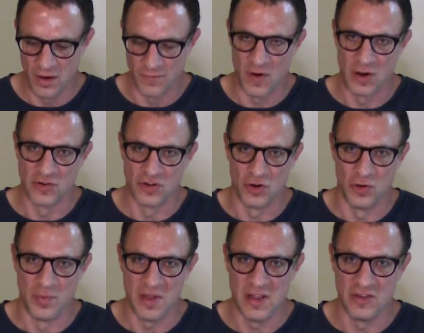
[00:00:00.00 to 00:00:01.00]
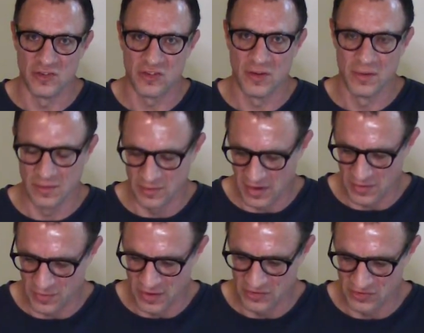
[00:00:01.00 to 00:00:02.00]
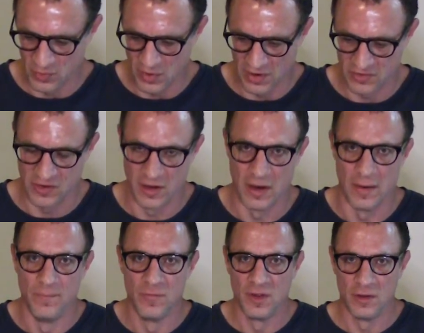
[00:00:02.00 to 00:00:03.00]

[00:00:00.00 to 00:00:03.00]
a functional piece like this where it's a